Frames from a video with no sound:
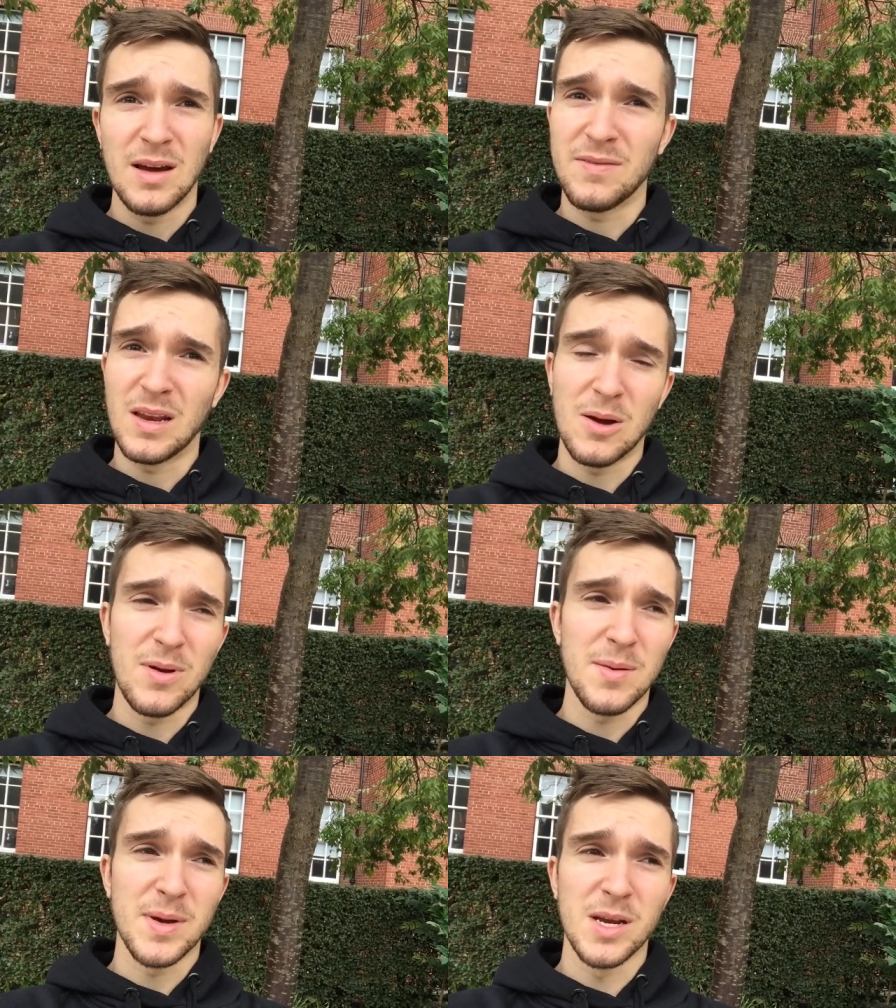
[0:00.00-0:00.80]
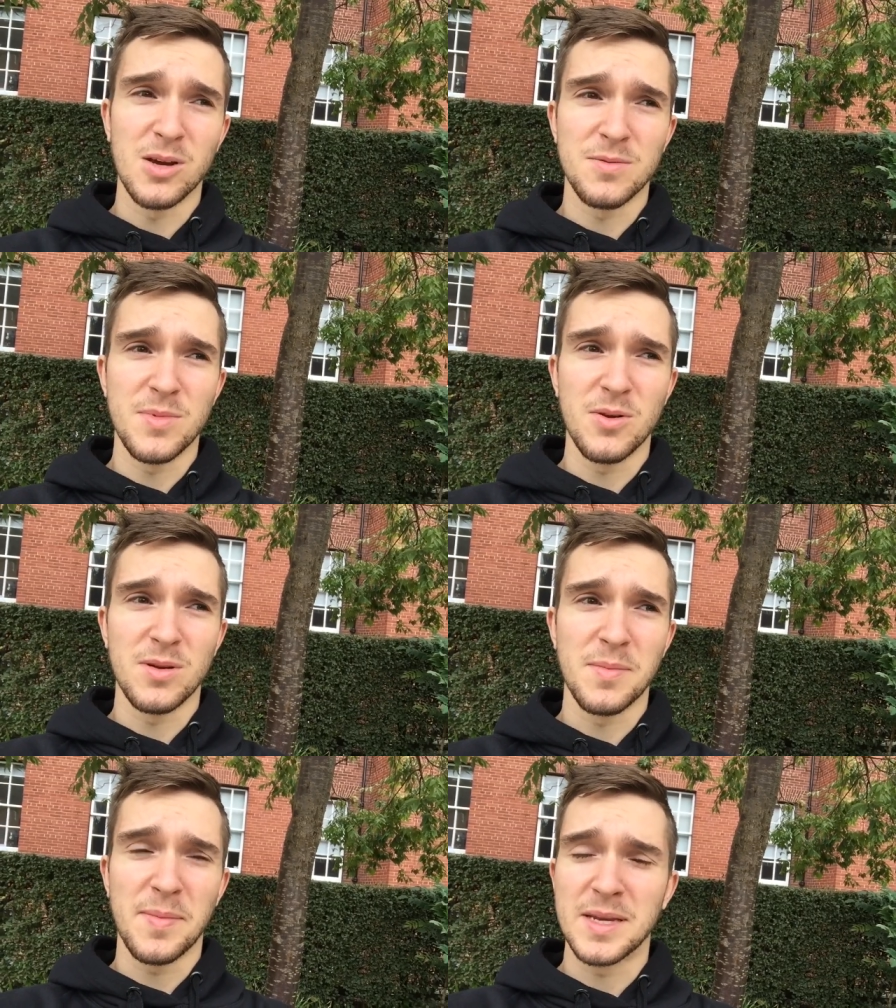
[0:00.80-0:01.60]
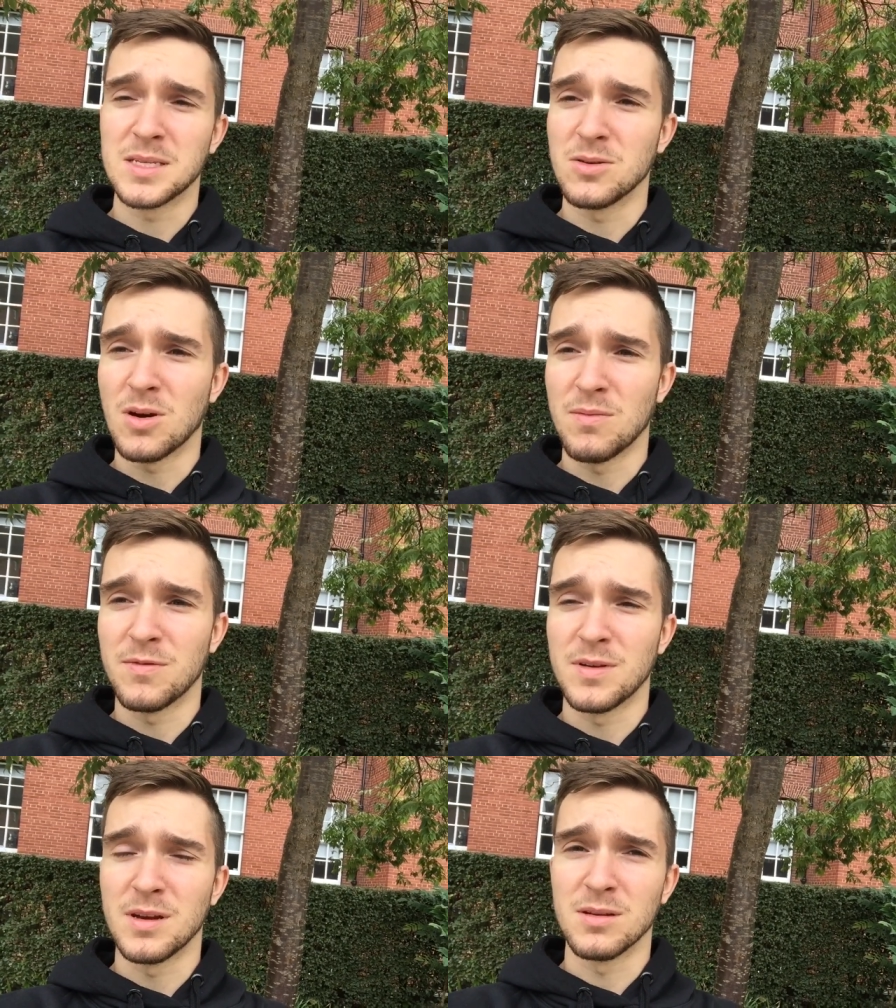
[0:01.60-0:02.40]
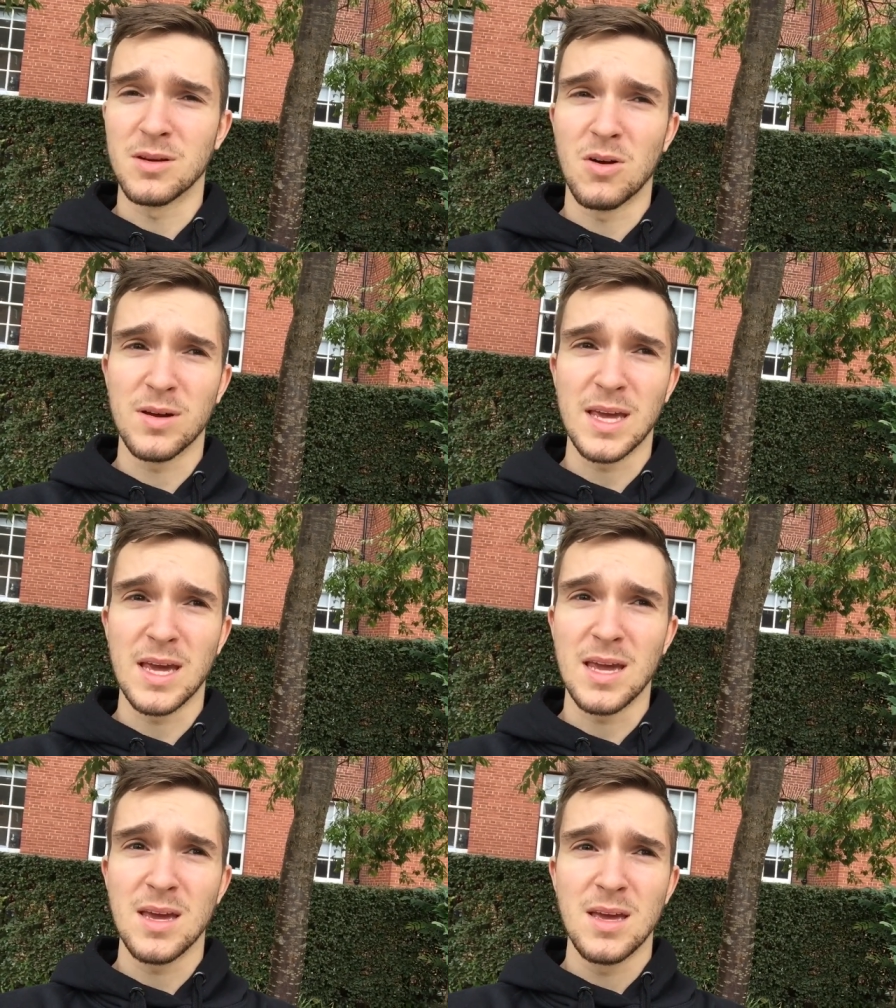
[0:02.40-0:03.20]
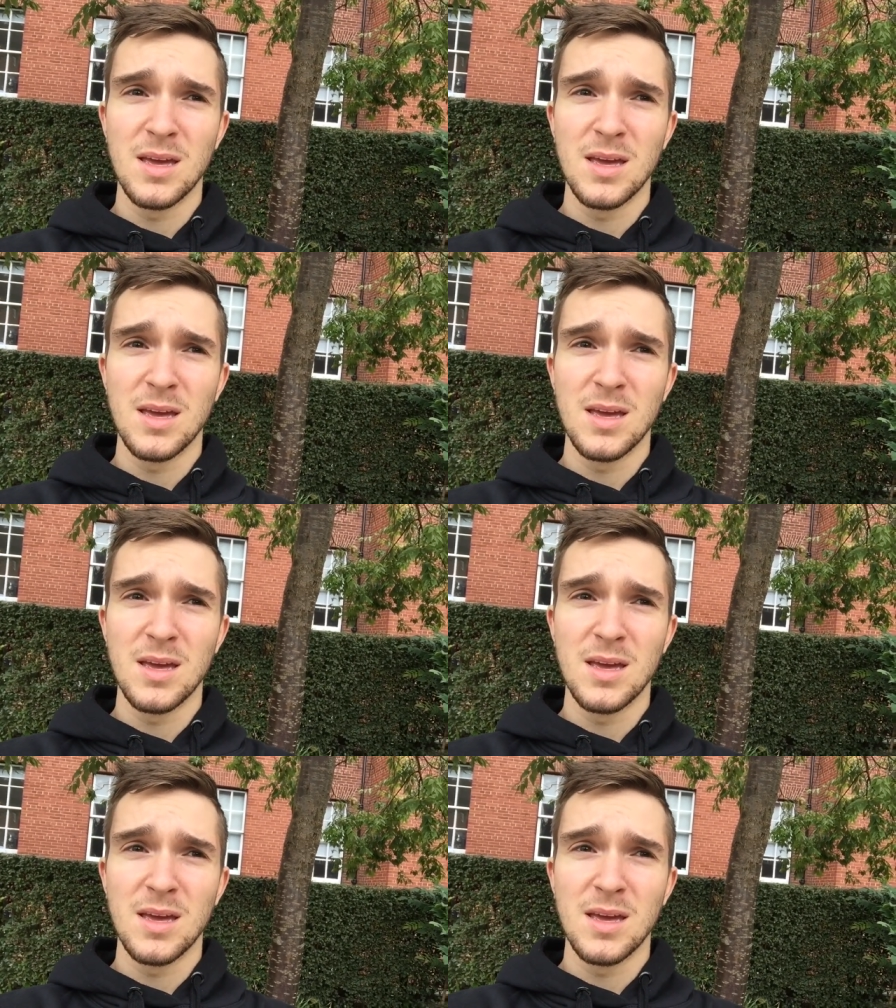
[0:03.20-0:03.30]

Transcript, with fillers: I feel like when I'm in a good mood, I'm a bit too confident, cocky.